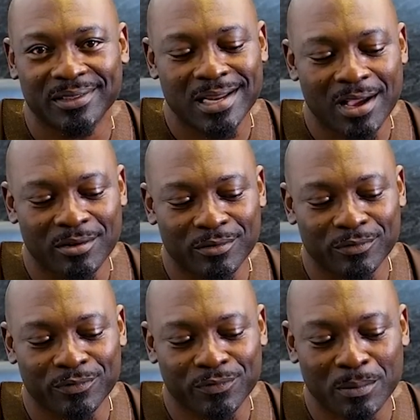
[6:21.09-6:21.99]

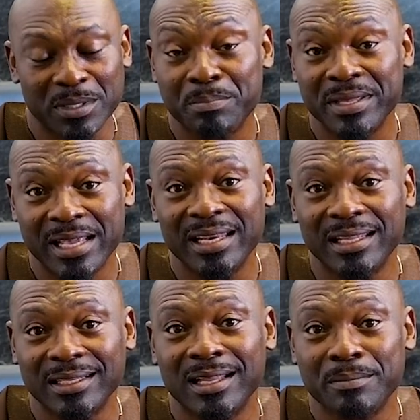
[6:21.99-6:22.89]
Now, from the
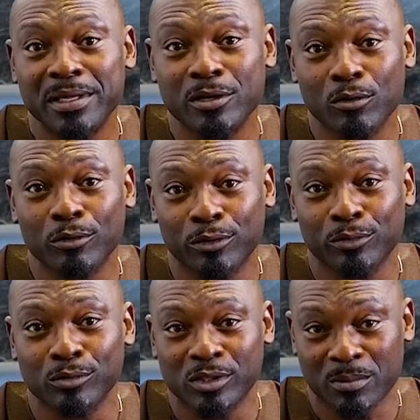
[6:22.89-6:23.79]
beginning, let me go
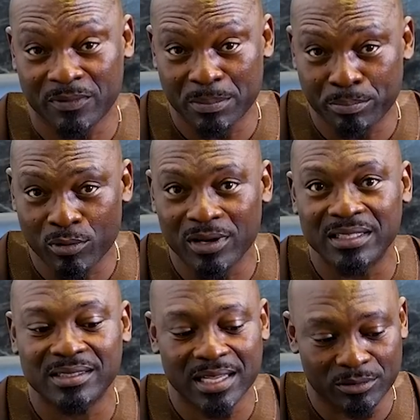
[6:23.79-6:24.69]
through some of the
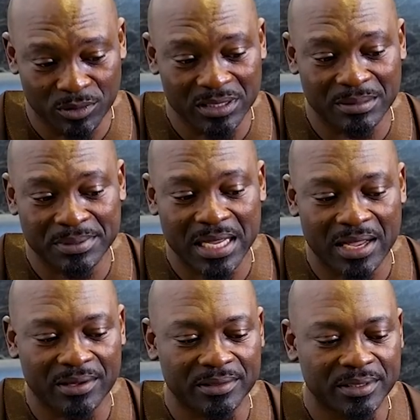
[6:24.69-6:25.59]
points. I wrote them
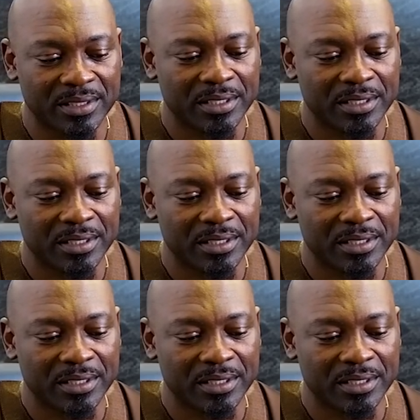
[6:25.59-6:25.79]
down.